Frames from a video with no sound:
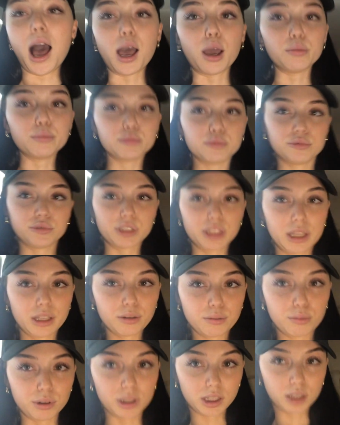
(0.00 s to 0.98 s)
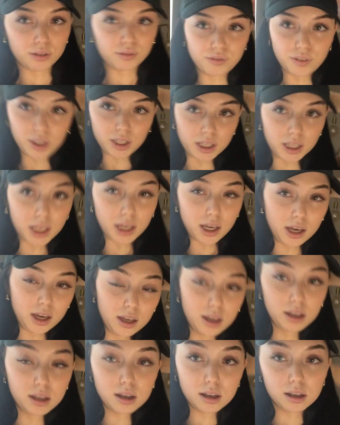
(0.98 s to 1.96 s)
I'm really, really feeling
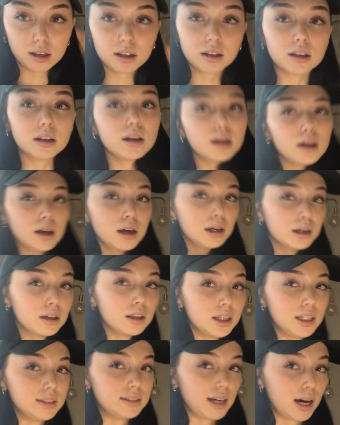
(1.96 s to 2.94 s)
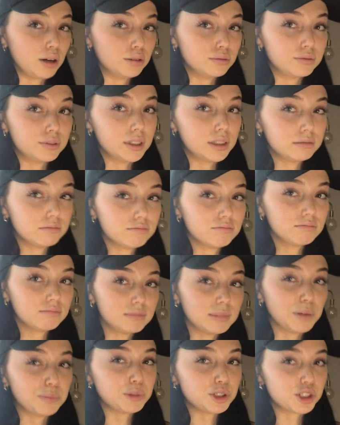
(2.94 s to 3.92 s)
this outfit.
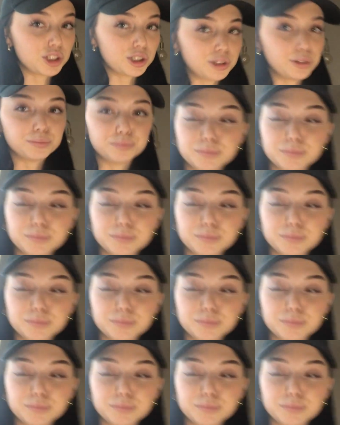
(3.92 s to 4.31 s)
Let me show you.